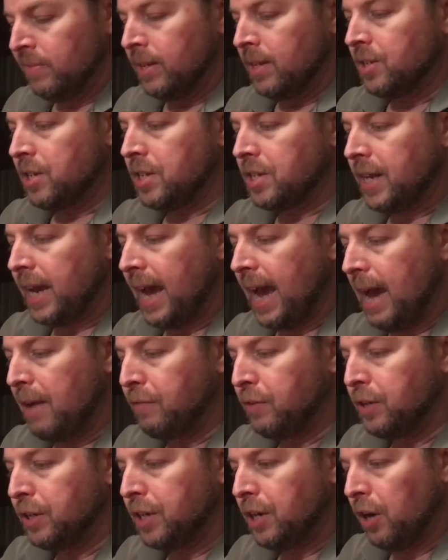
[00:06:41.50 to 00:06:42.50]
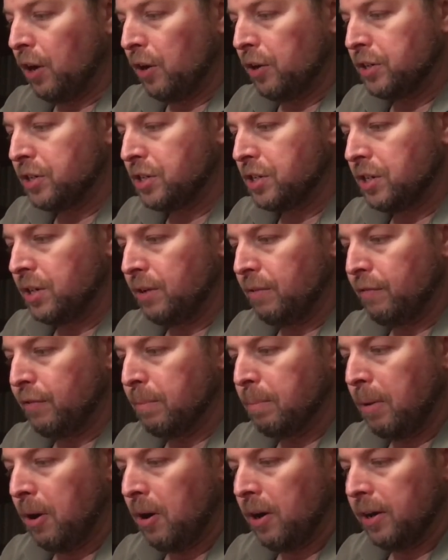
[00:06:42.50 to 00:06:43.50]
Since I have good cards for
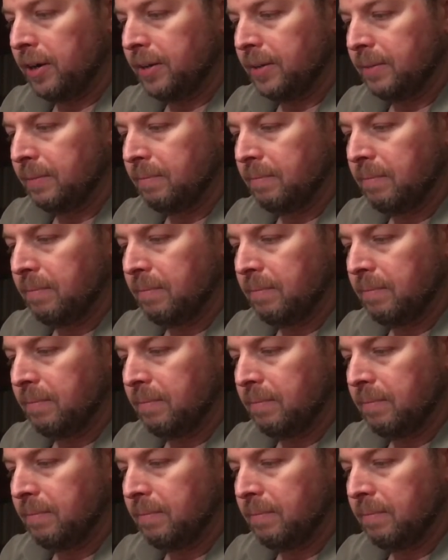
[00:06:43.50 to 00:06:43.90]
Bart,